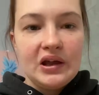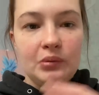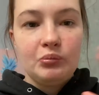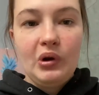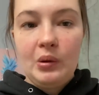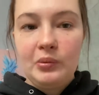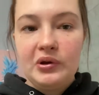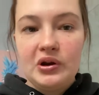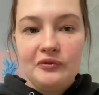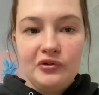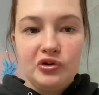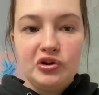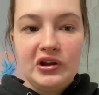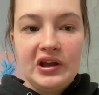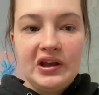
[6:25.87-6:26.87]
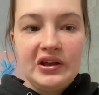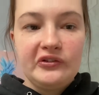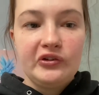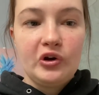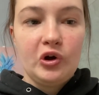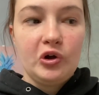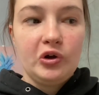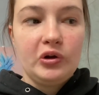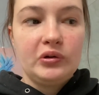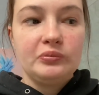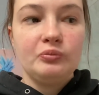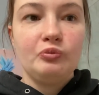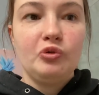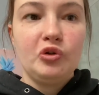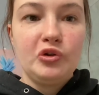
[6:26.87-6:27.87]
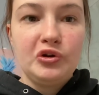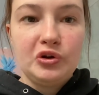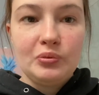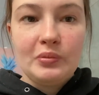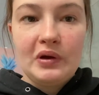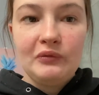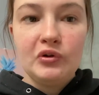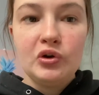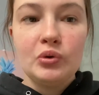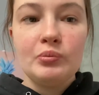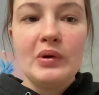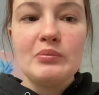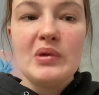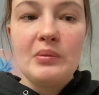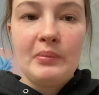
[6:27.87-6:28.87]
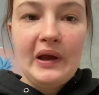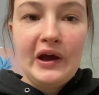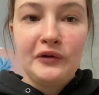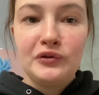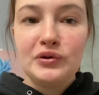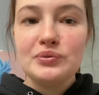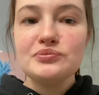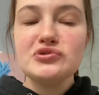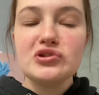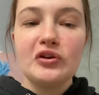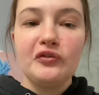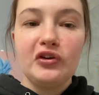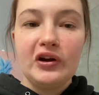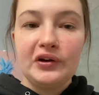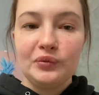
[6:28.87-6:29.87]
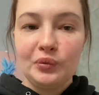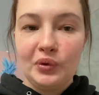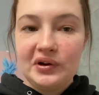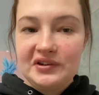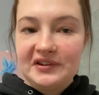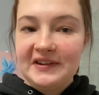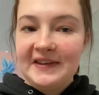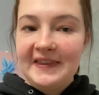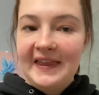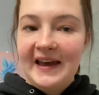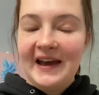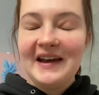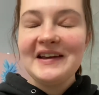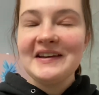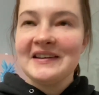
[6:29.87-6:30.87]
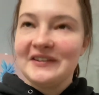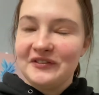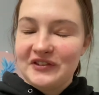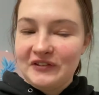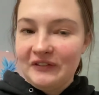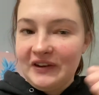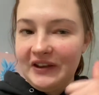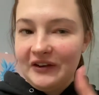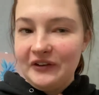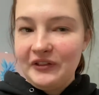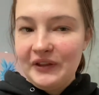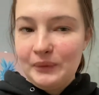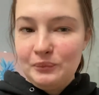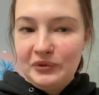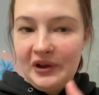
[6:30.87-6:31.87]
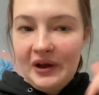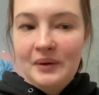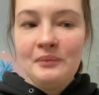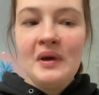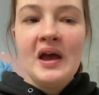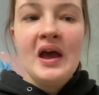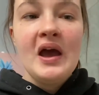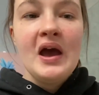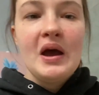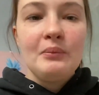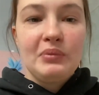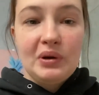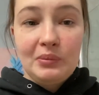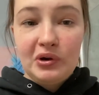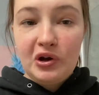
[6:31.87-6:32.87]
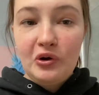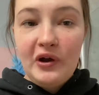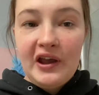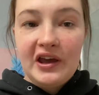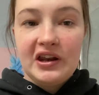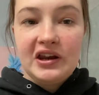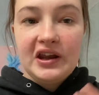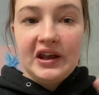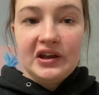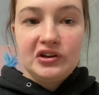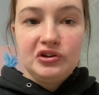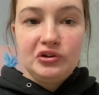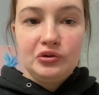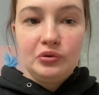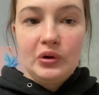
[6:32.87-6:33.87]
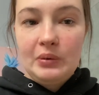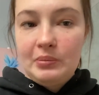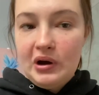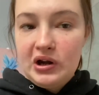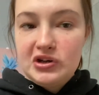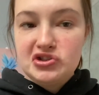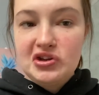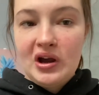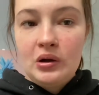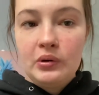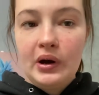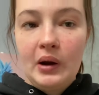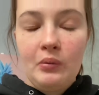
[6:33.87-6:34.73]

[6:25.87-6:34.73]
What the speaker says: And probably in a few days I'll really do my room and my bathroom, so if you guys want to see that, give this video a thumbs up. But I'm gonna go ahead and do a body shower.